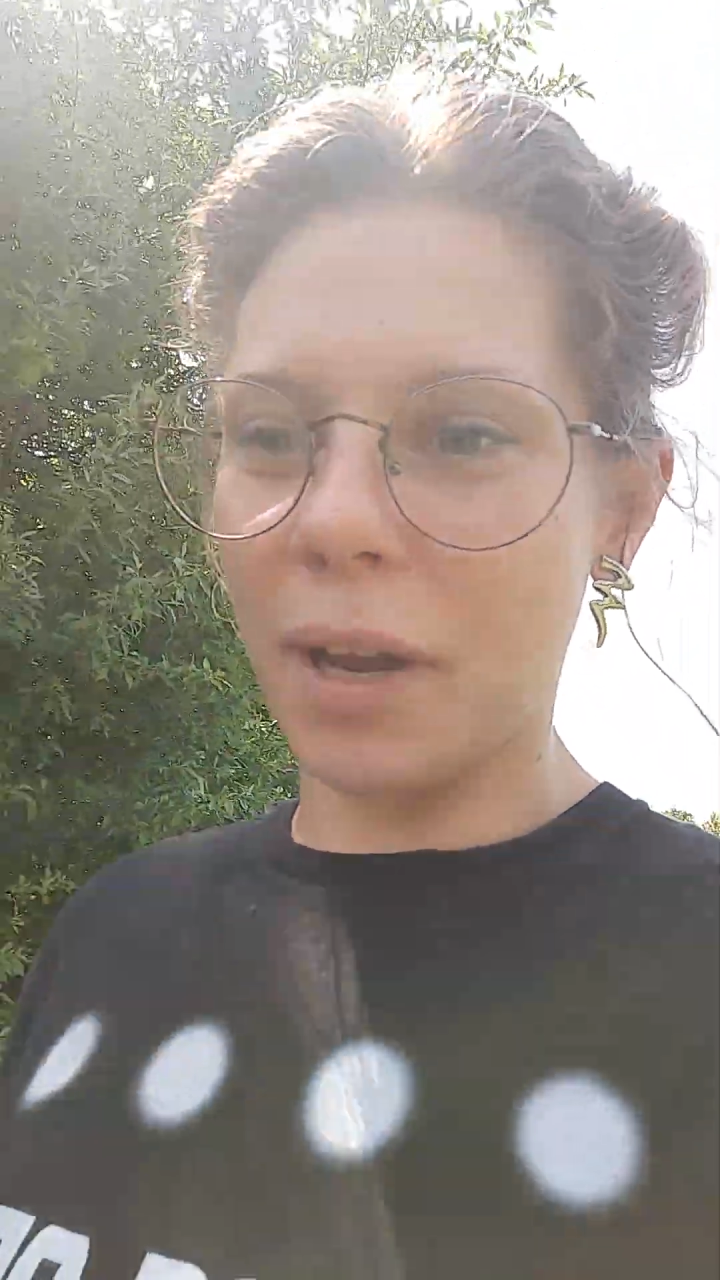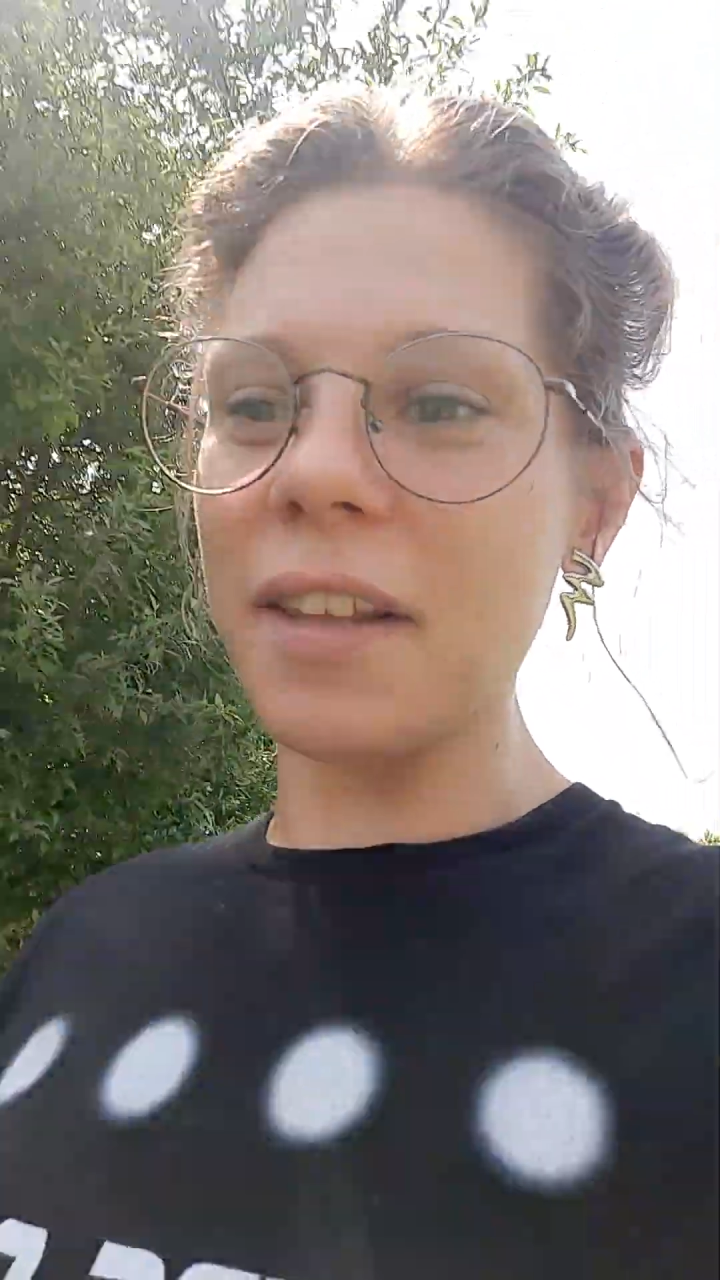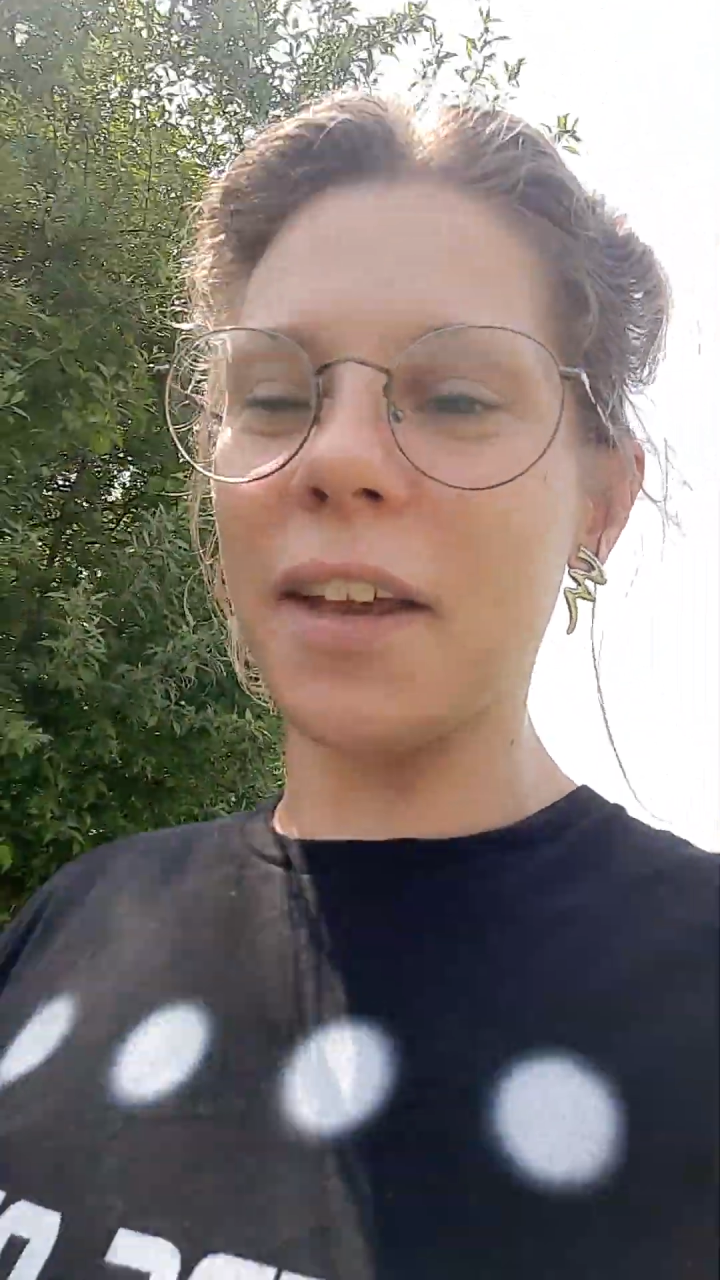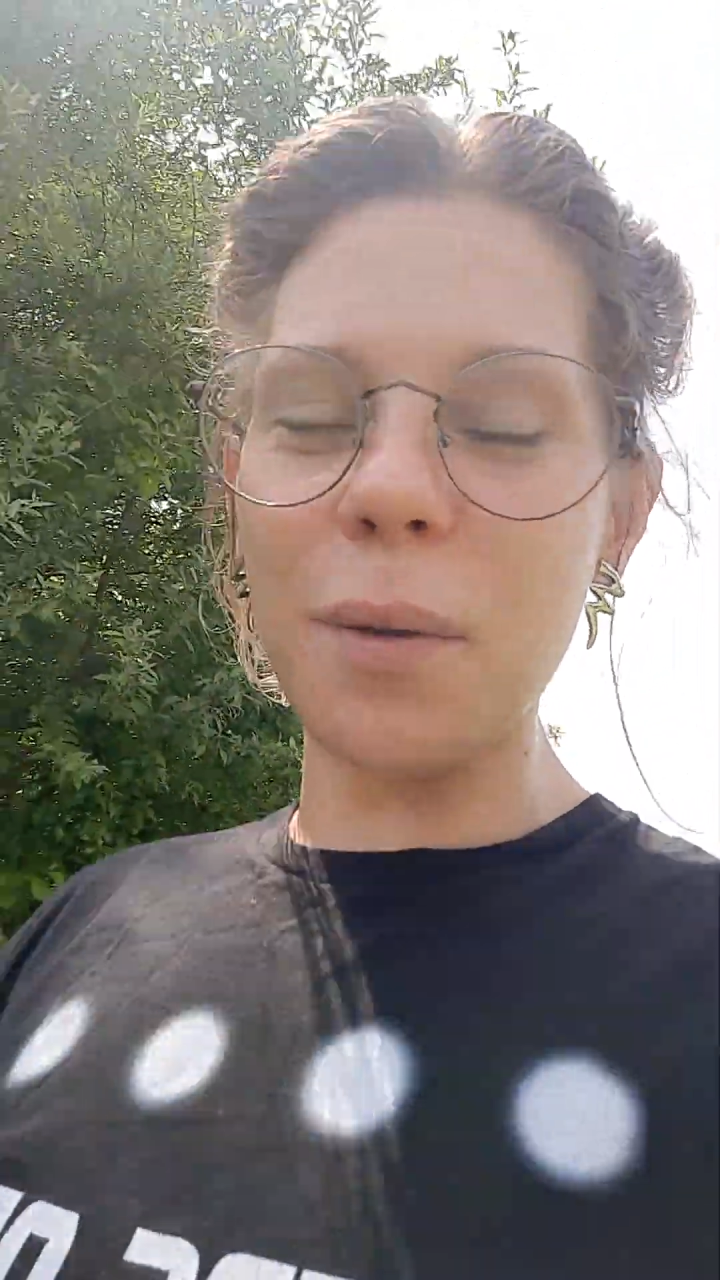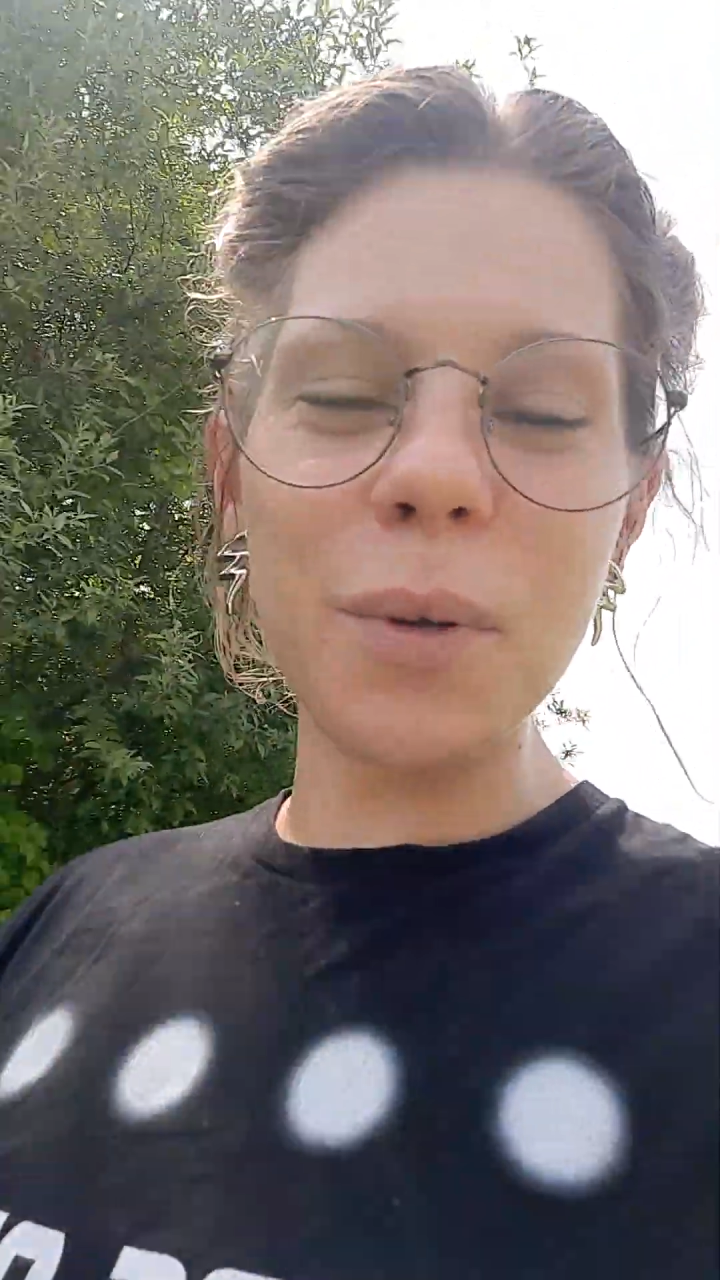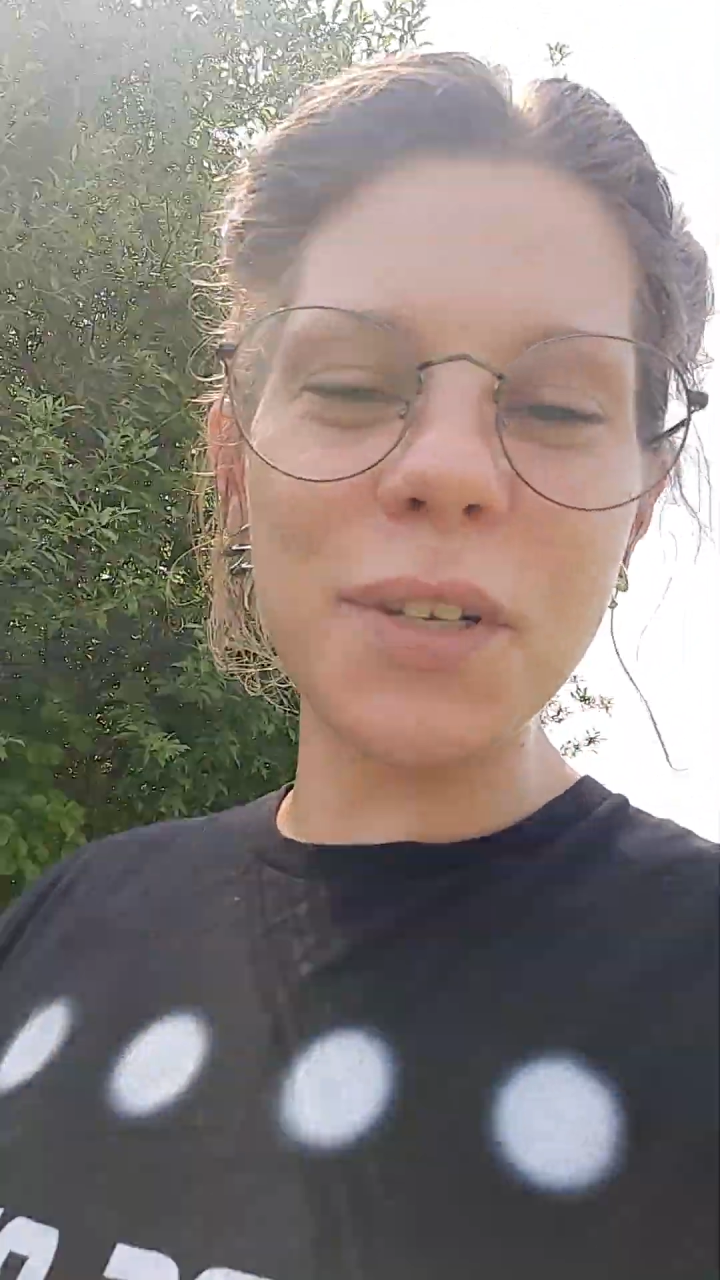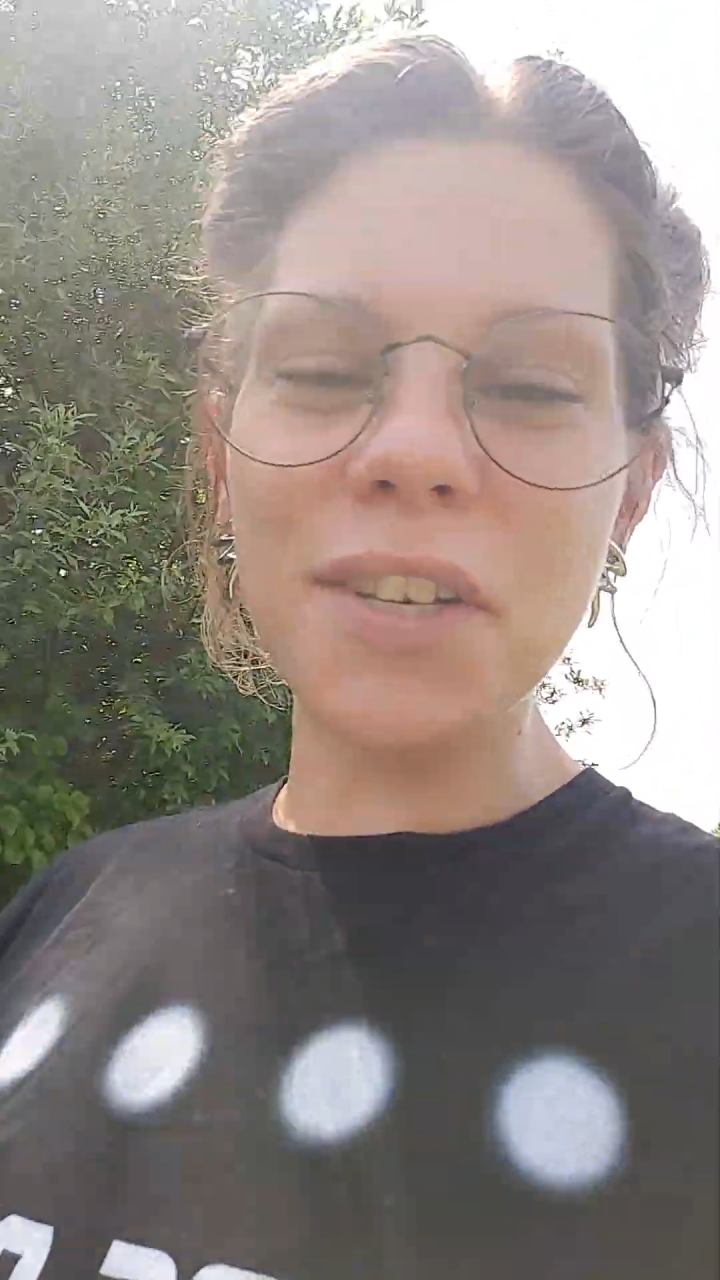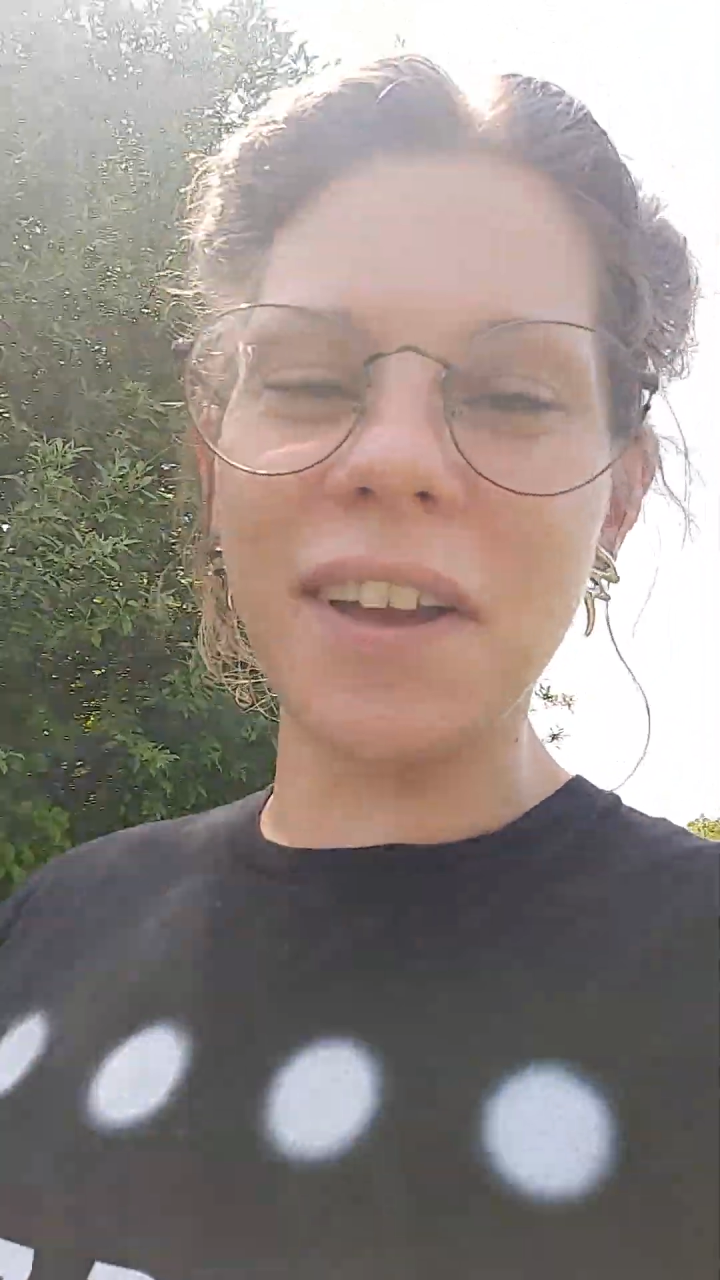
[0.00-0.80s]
language